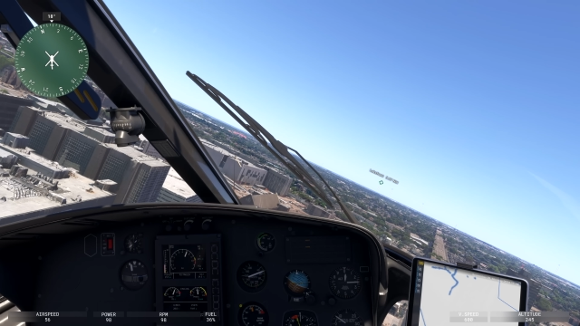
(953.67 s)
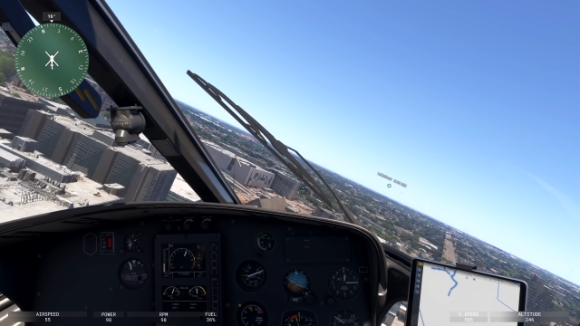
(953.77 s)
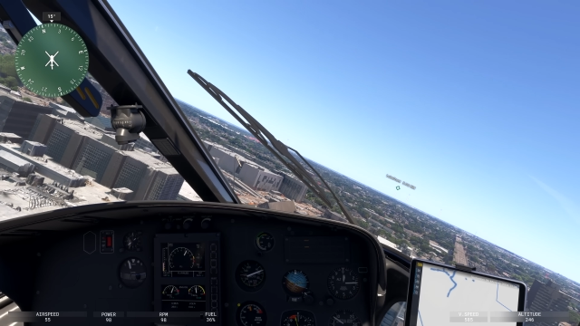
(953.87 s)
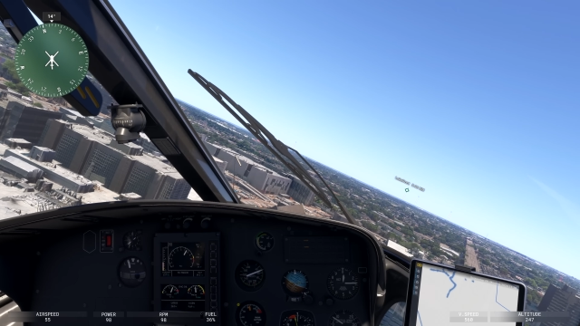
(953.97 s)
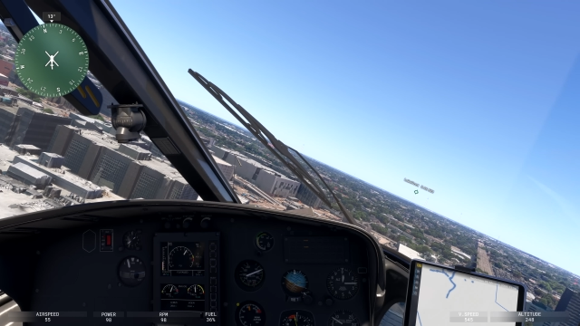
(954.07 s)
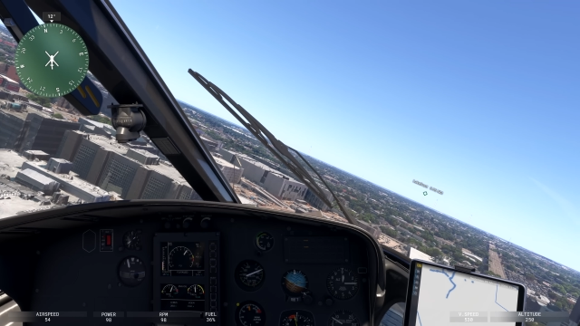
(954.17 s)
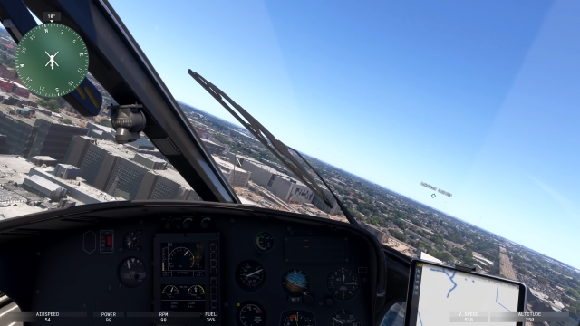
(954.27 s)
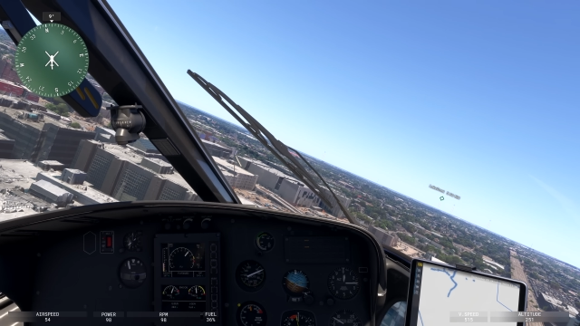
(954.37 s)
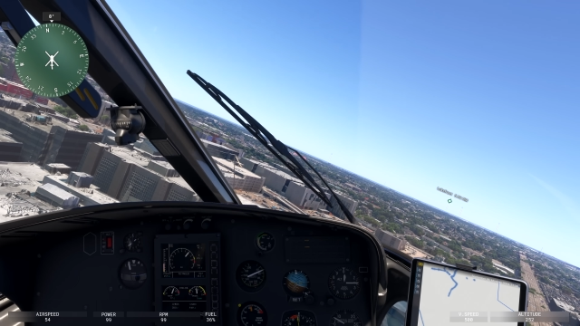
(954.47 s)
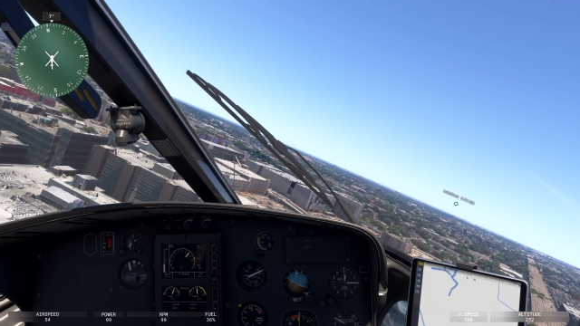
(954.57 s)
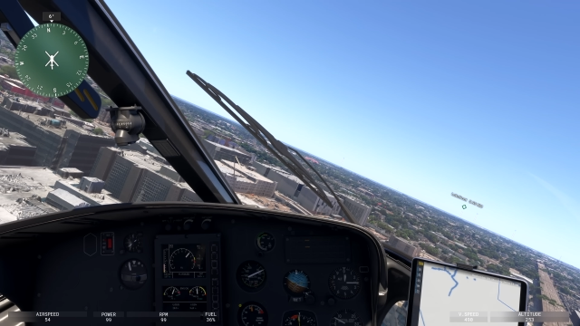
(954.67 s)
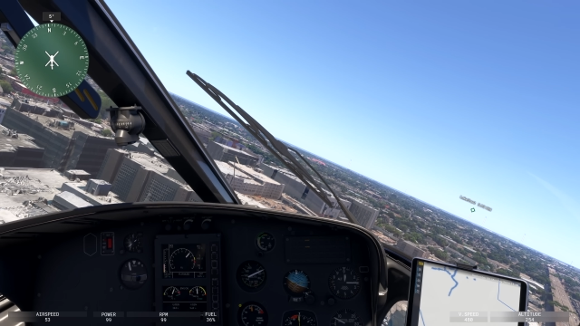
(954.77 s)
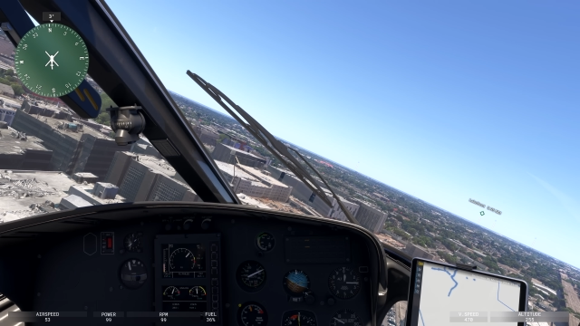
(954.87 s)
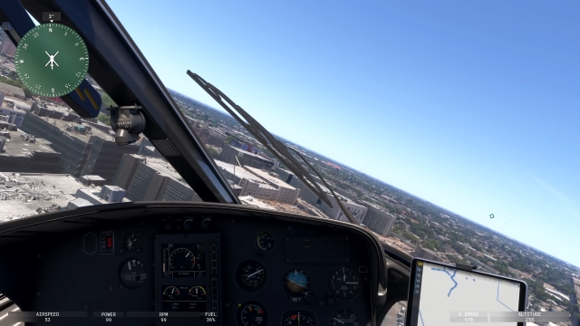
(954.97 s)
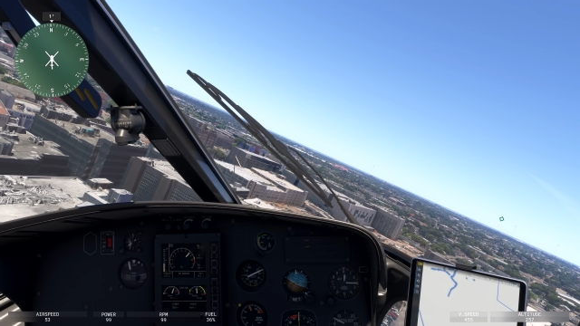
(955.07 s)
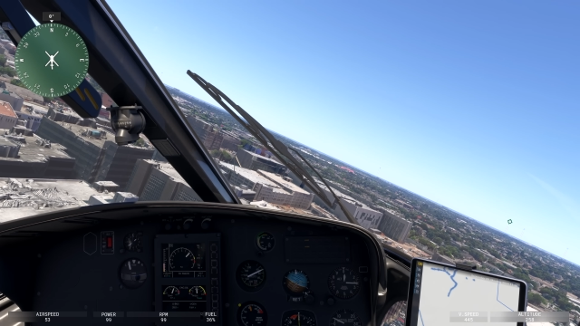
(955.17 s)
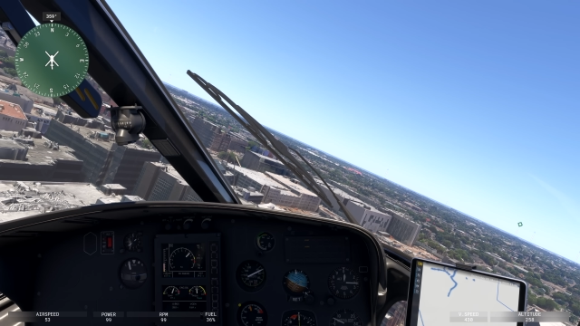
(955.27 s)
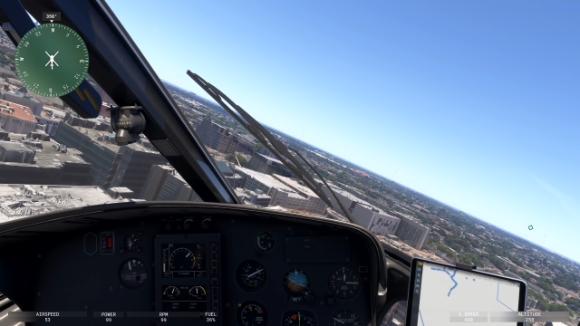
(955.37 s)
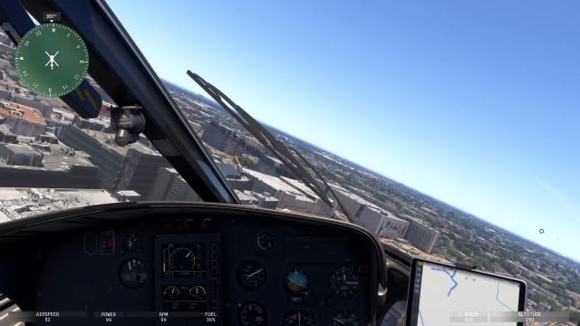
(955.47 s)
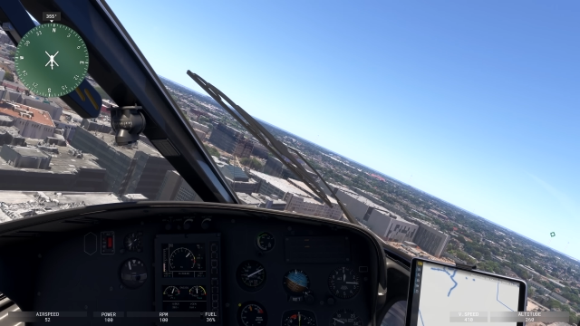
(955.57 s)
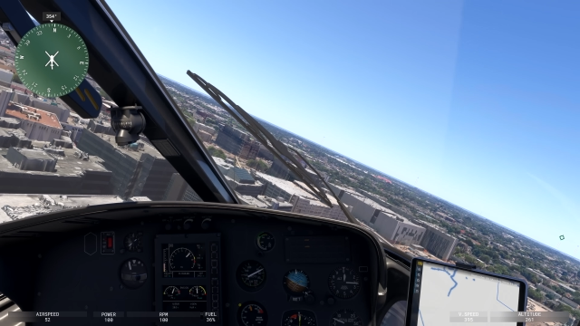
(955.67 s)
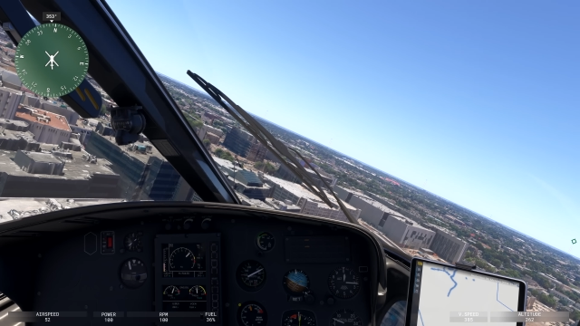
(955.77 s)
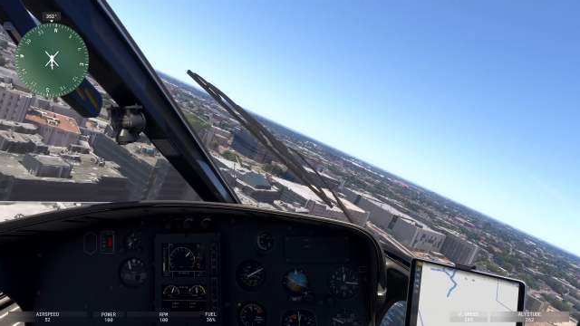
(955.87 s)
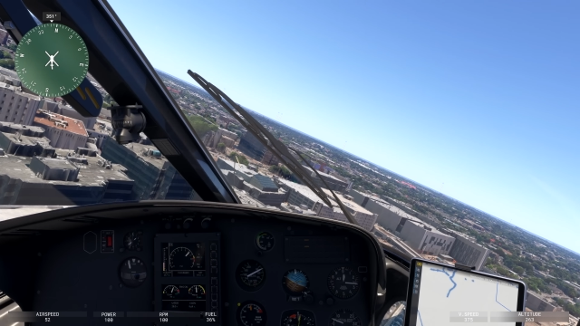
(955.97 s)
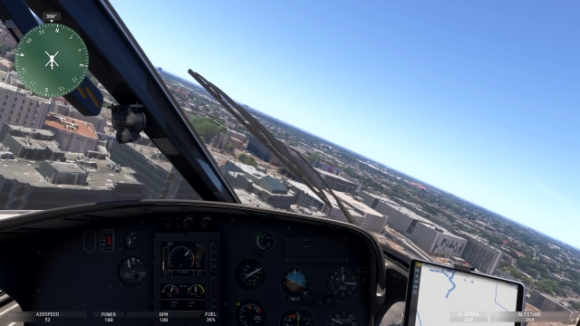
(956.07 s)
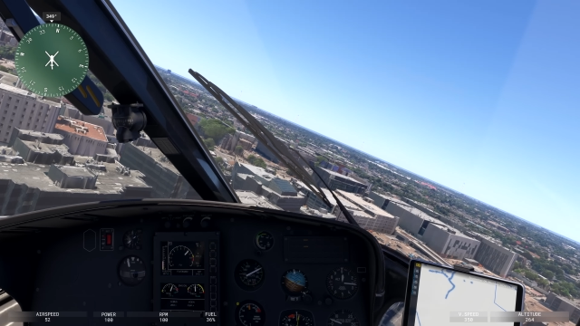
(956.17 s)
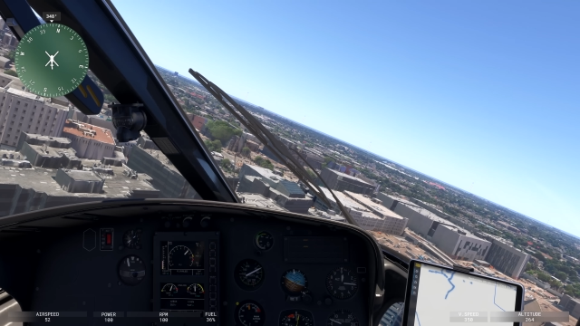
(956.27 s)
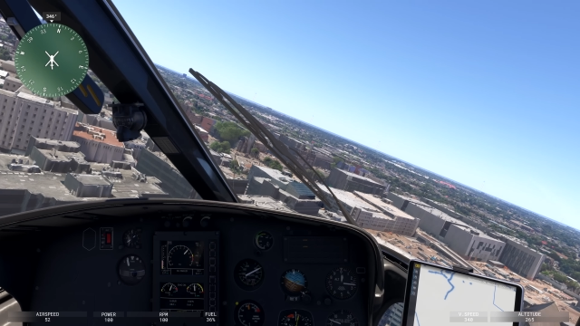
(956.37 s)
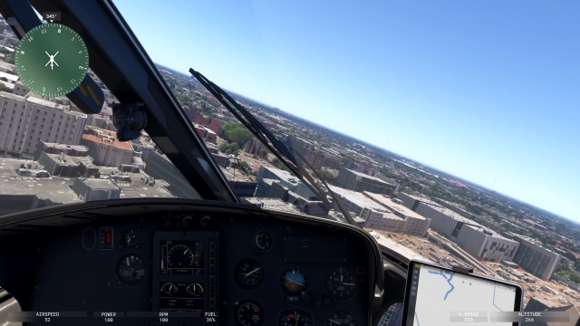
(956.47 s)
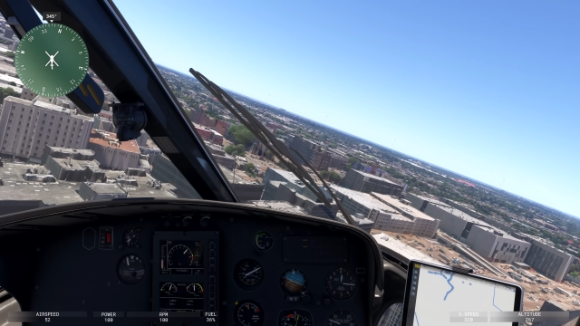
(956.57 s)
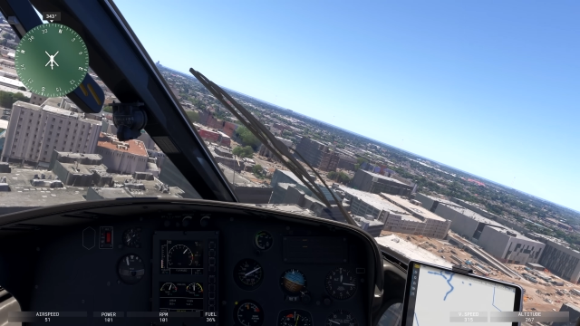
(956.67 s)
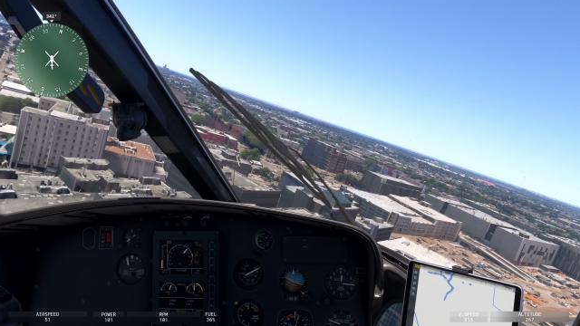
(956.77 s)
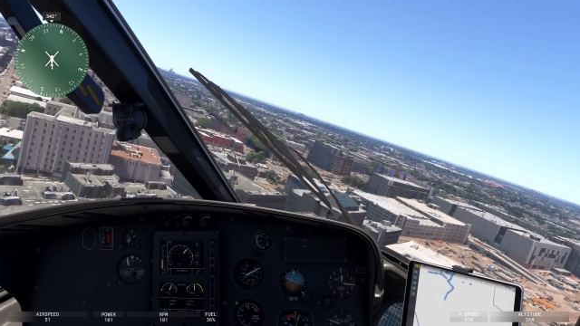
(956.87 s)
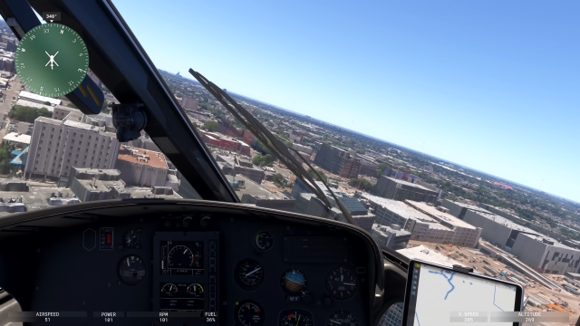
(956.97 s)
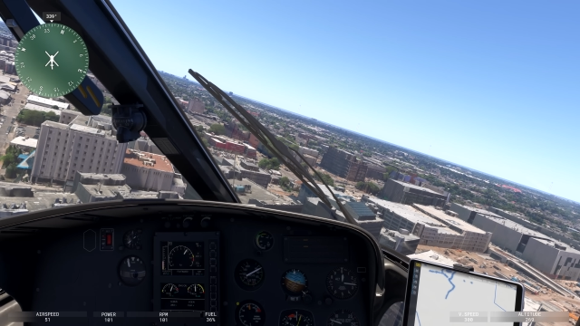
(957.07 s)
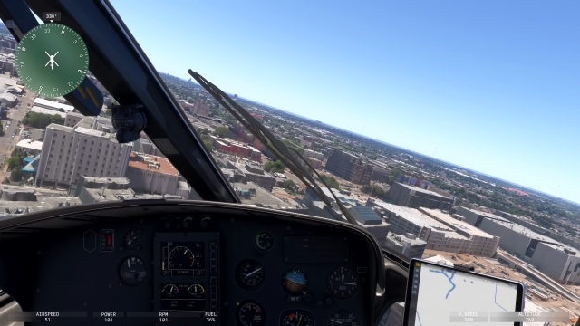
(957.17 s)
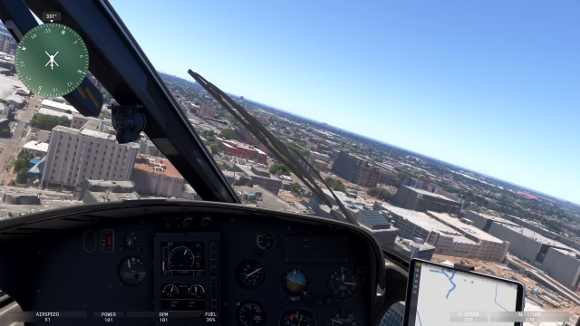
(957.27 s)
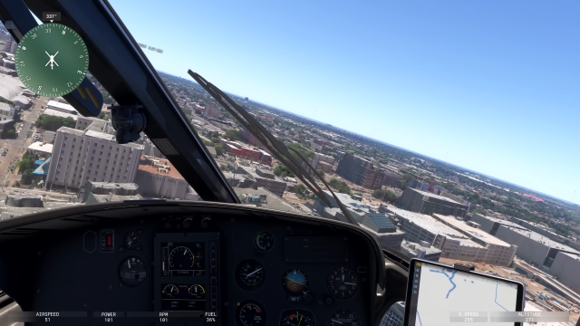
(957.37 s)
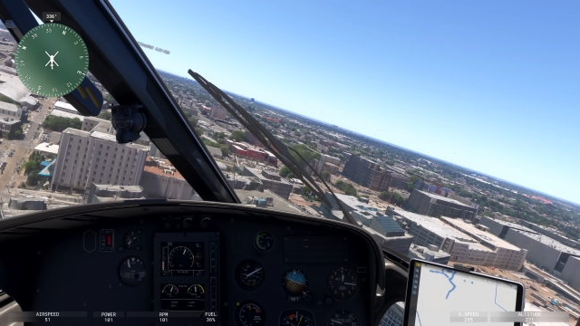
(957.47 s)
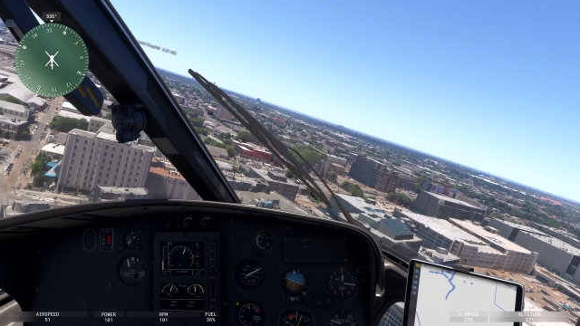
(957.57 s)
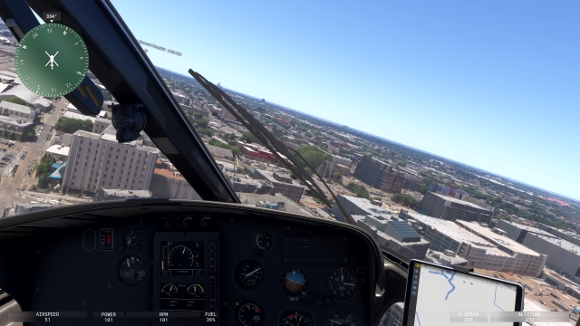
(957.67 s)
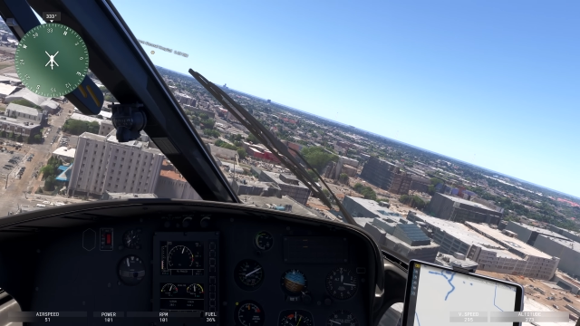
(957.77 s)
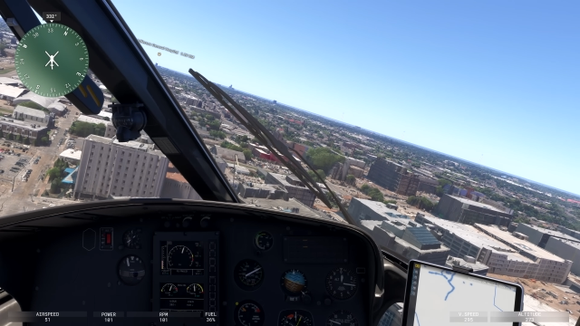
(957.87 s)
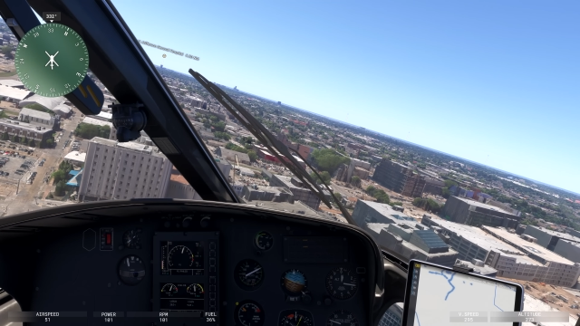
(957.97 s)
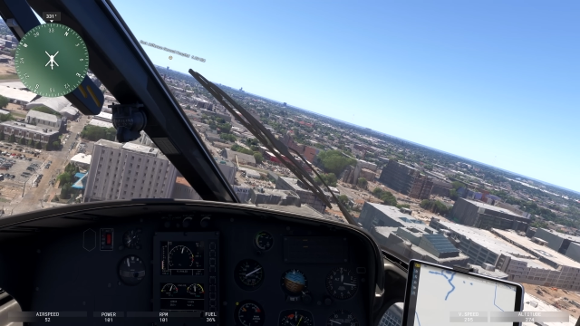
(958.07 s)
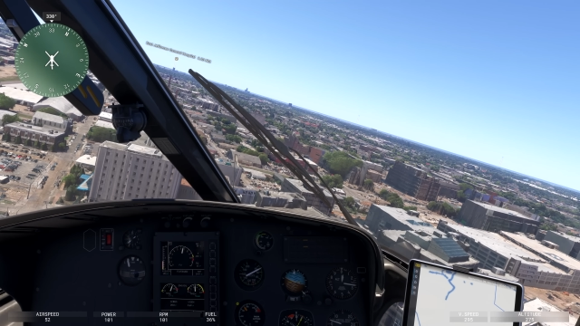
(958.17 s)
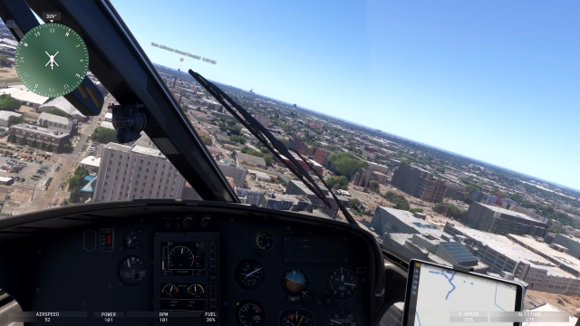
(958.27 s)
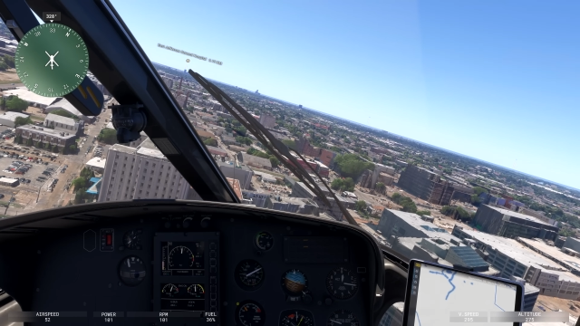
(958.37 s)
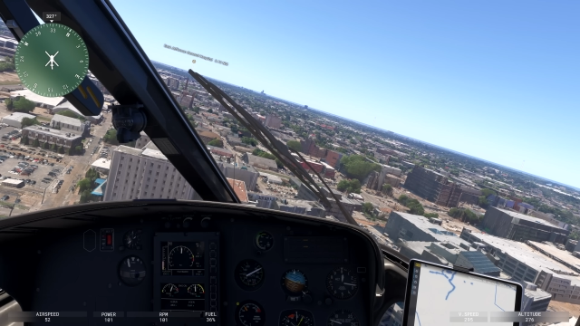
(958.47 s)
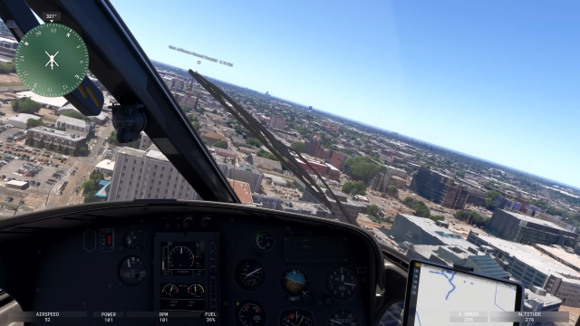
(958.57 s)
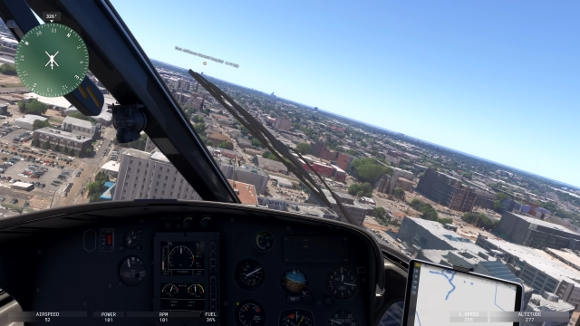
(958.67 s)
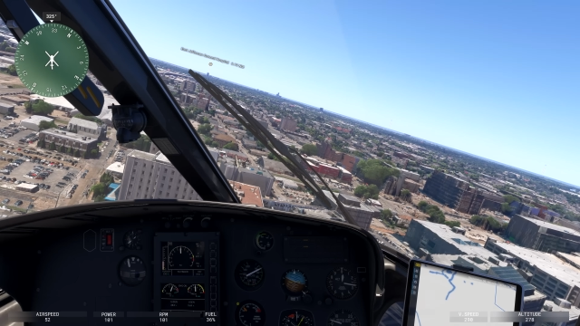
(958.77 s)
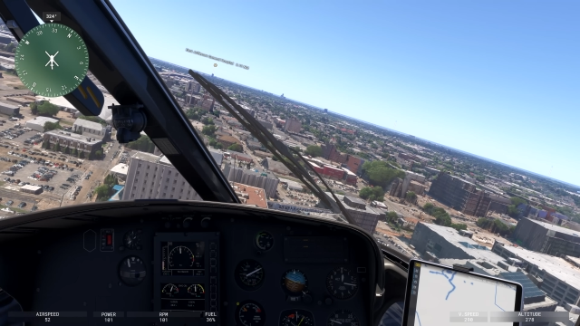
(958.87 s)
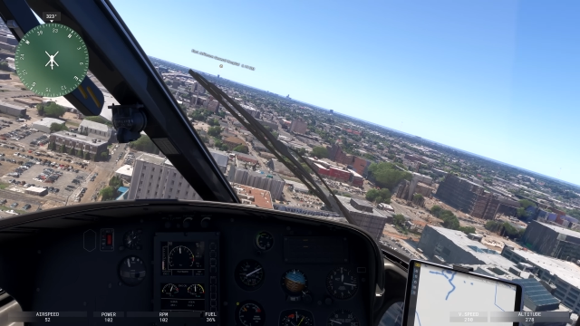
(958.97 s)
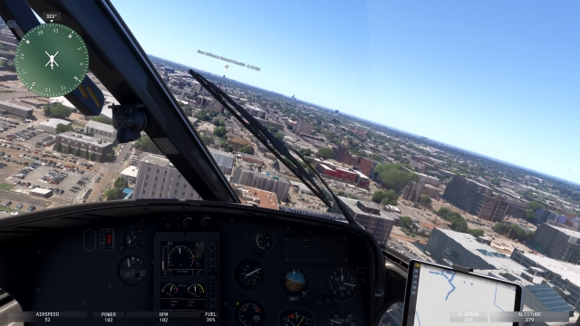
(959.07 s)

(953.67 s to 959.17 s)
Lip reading: [unreadable: no face in view]